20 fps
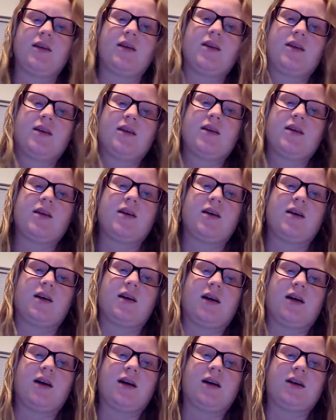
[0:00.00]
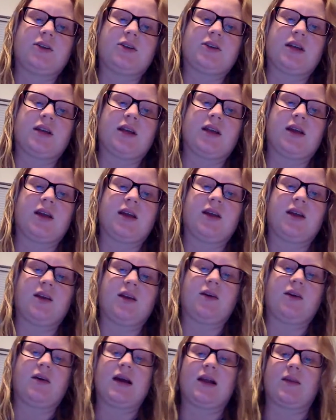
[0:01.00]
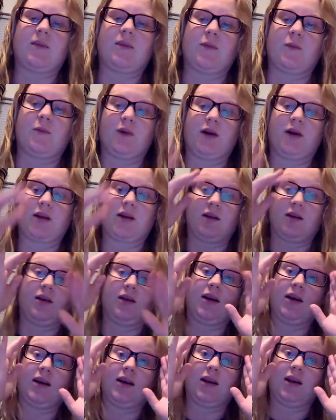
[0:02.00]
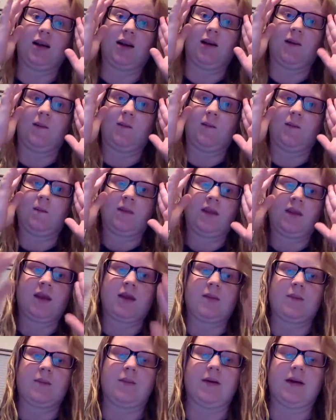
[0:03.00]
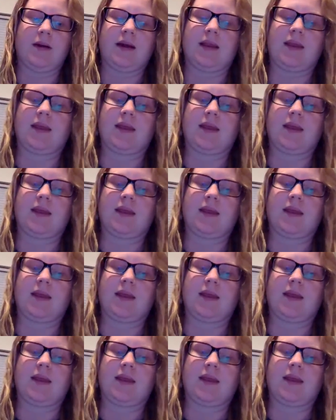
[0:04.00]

I understand that husband works a lot, but I think